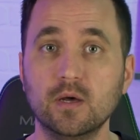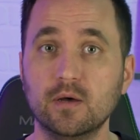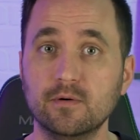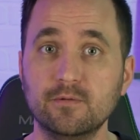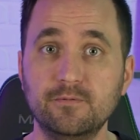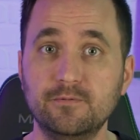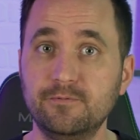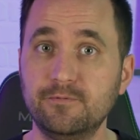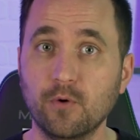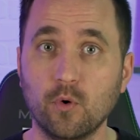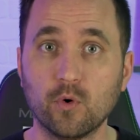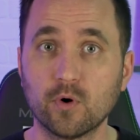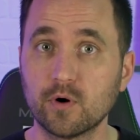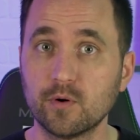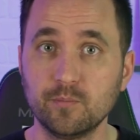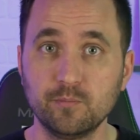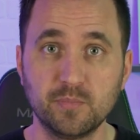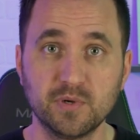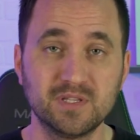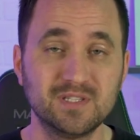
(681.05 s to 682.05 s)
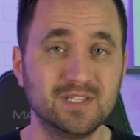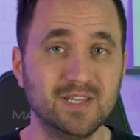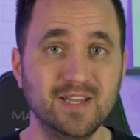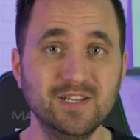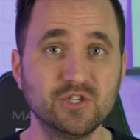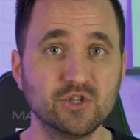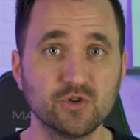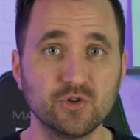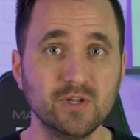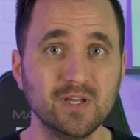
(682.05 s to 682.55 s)
for
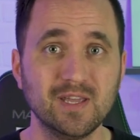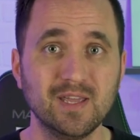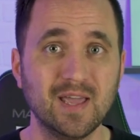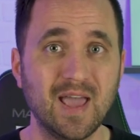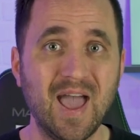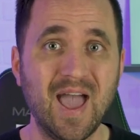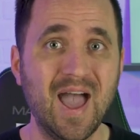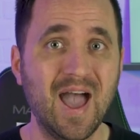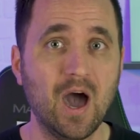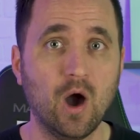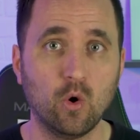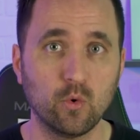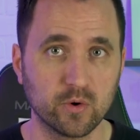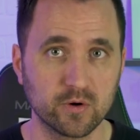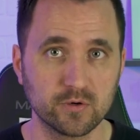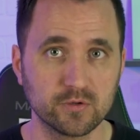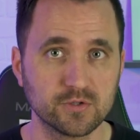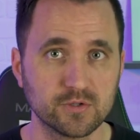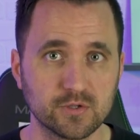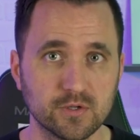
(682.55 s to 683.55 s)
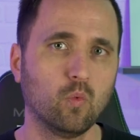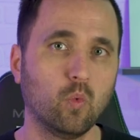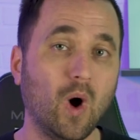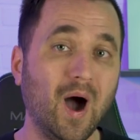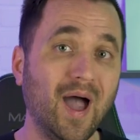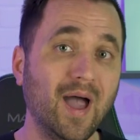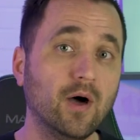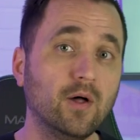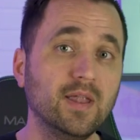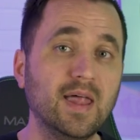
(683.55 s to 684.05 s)
potentially hours,
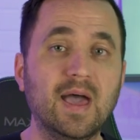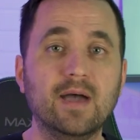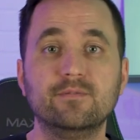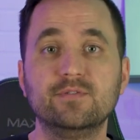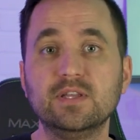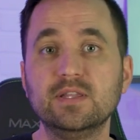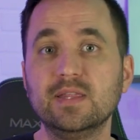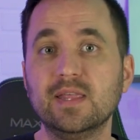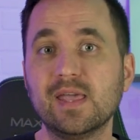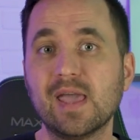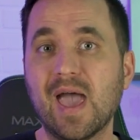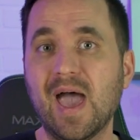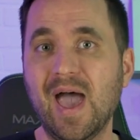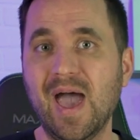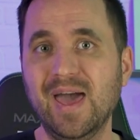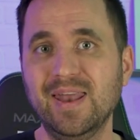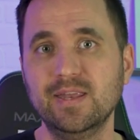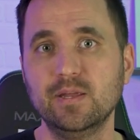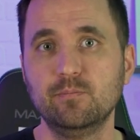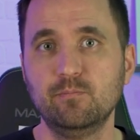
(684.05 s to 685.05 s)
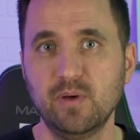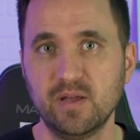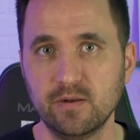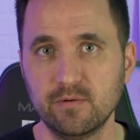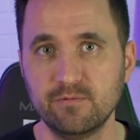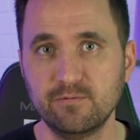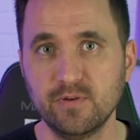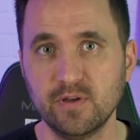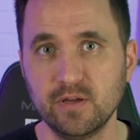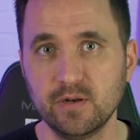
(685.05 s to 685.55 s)
while having the added
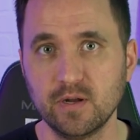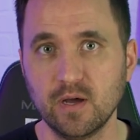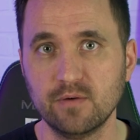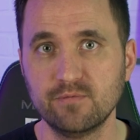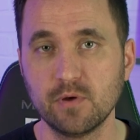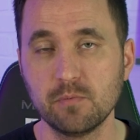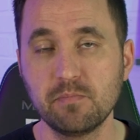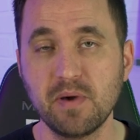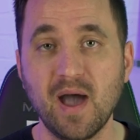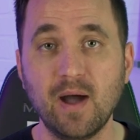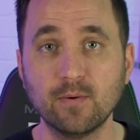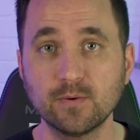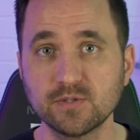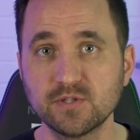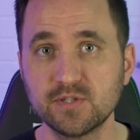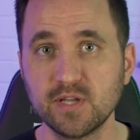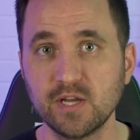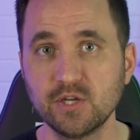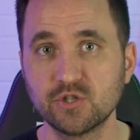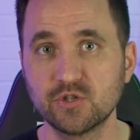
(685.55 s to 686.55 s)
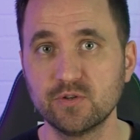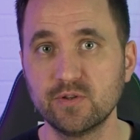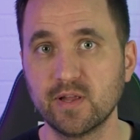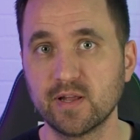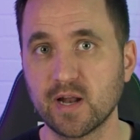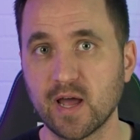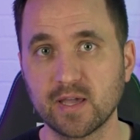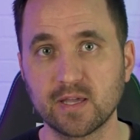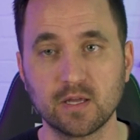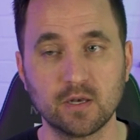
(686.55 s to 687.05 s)
benefit of a power station
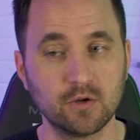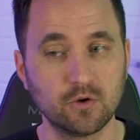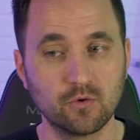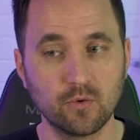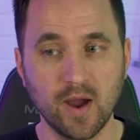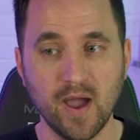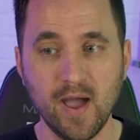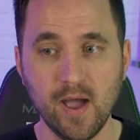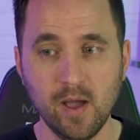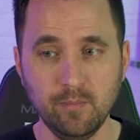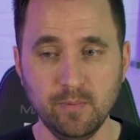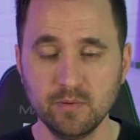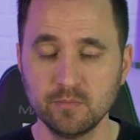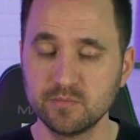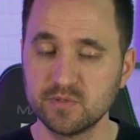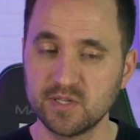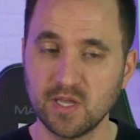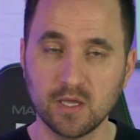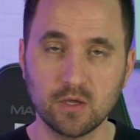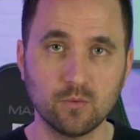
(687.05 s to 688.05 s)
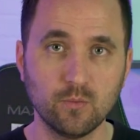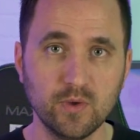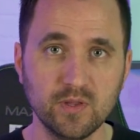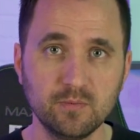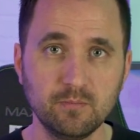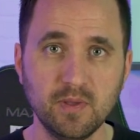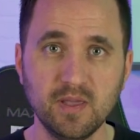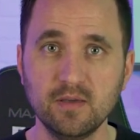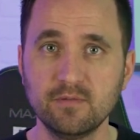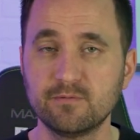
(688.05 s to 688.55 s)
that I can grab, take with
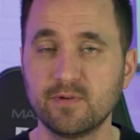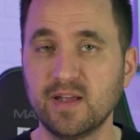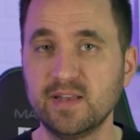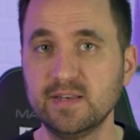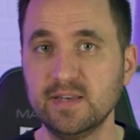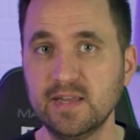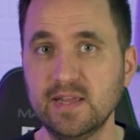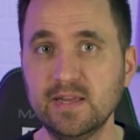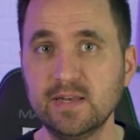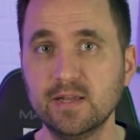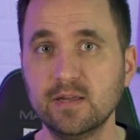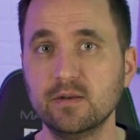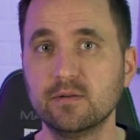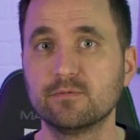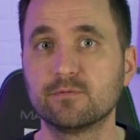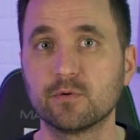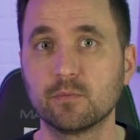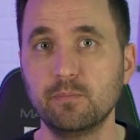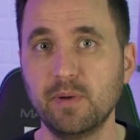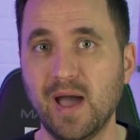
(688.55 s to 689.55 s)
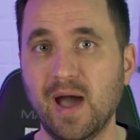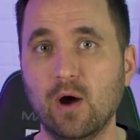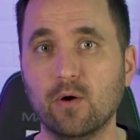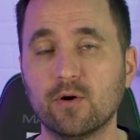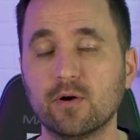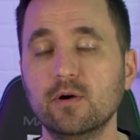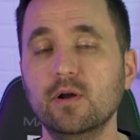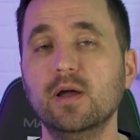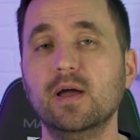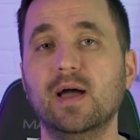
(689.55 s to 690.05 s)
me if I need it for
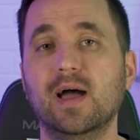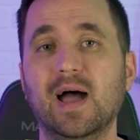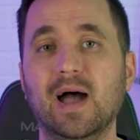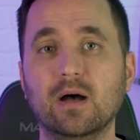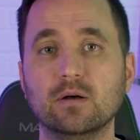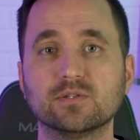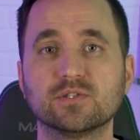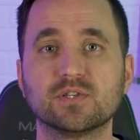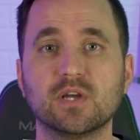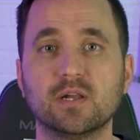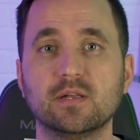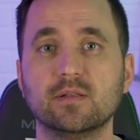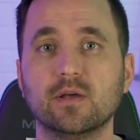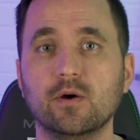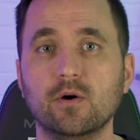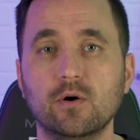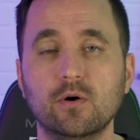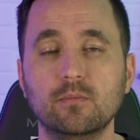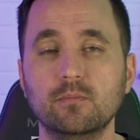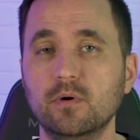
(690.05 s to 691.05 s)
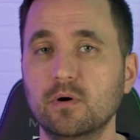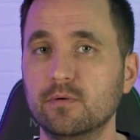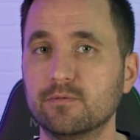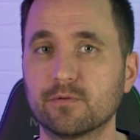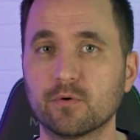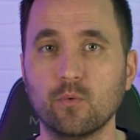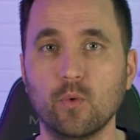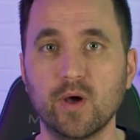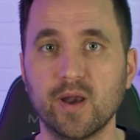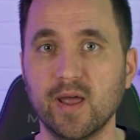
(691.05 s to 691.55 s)
power outside of the home
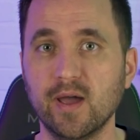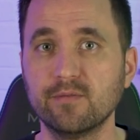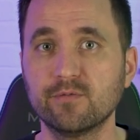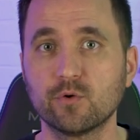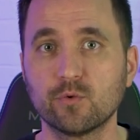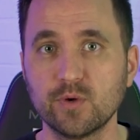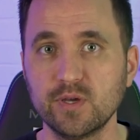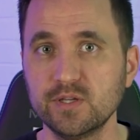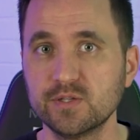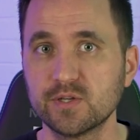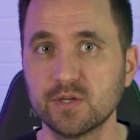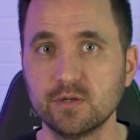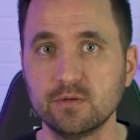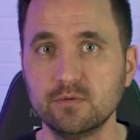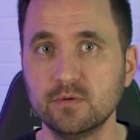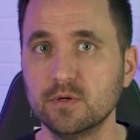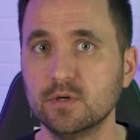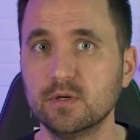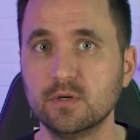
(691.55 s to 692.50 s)
for whatever reason.